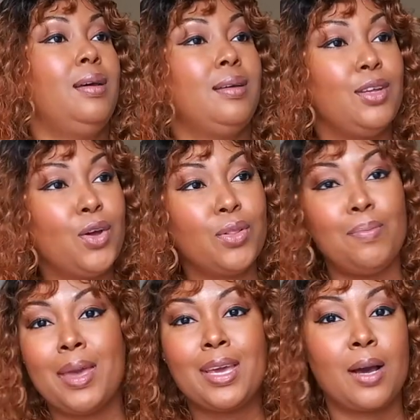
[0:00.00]
you know, the
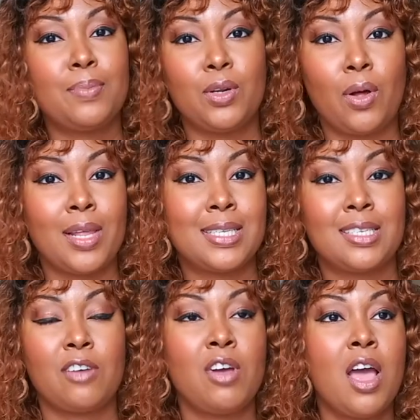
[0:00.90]
makeup and all that
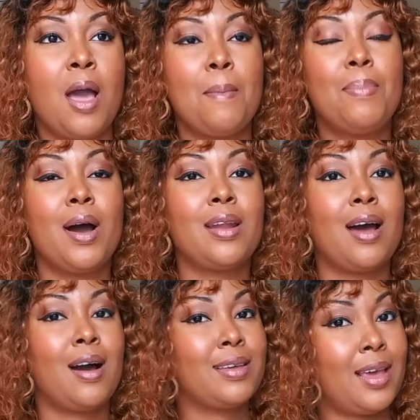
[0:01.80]
stuff. But
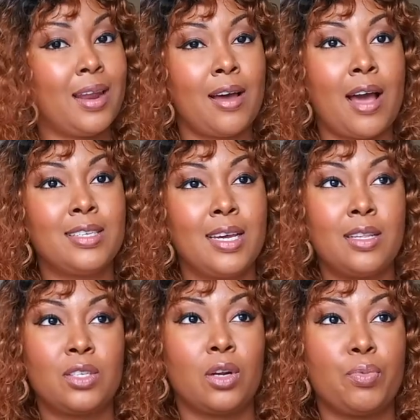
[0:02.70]
again, I said
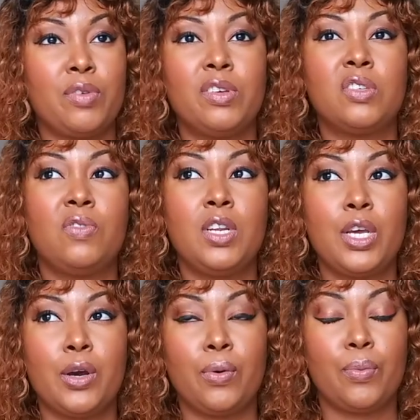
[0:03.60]
this on a previous
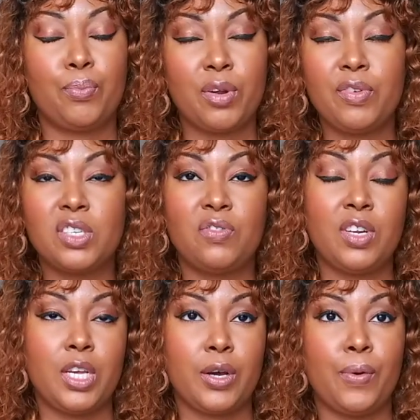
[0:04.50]
video,
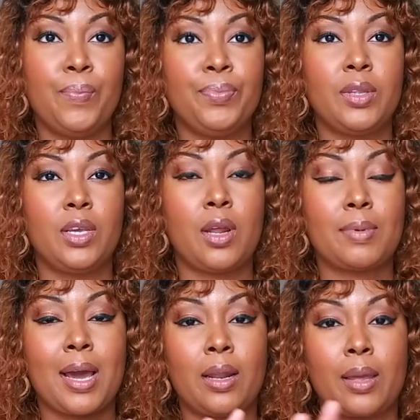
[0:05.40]
you know,
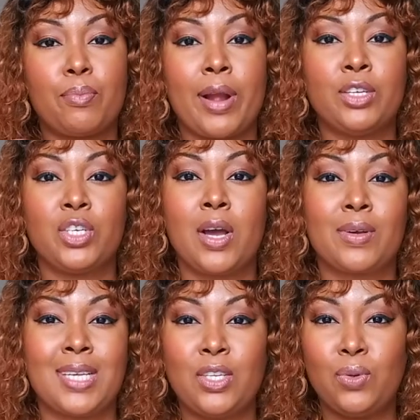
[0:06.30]
I'm kind of like branching
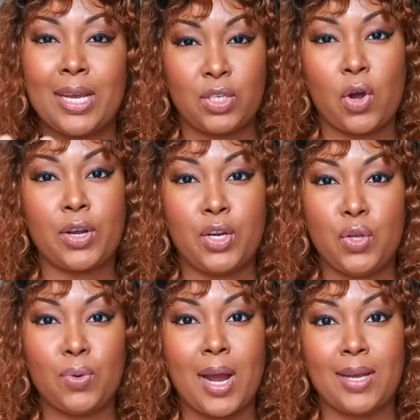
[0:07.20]
out because I do like talking to
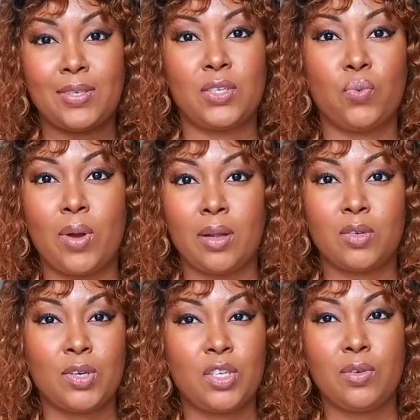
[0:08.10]
you guys as well,
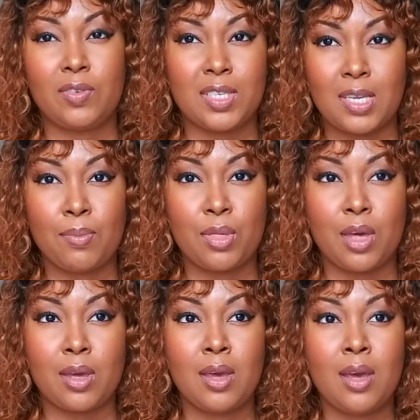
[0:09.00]
especially if it's
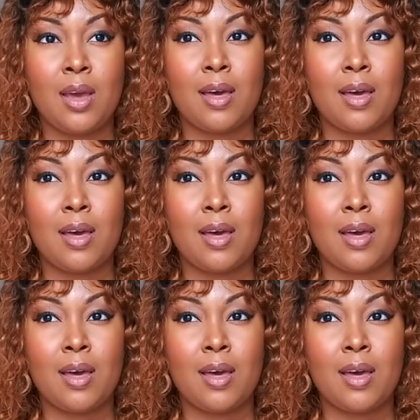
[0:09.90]
something